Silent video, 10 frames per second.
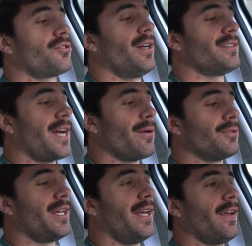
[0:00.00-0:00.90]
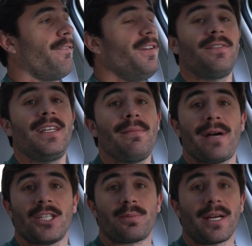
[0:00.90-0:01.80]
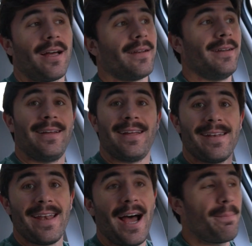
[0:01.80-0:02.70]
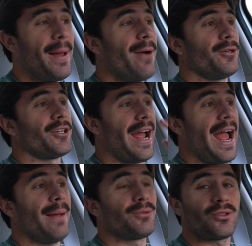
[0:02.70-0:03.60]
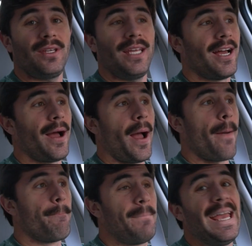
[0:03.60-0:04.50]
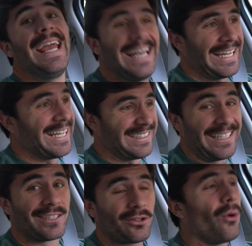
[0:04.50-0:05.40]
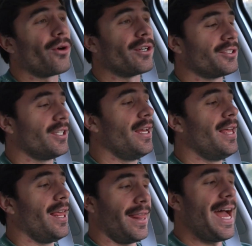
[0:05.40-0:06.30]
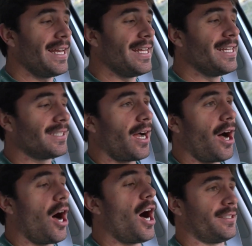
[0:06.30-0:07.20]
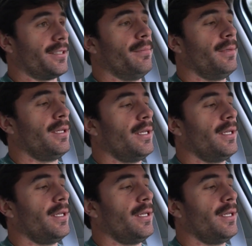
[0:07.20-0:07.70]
Crest, I was getting 15 miles per gallon. Not bad when you're absolutely pinning it into corners. That is awesome.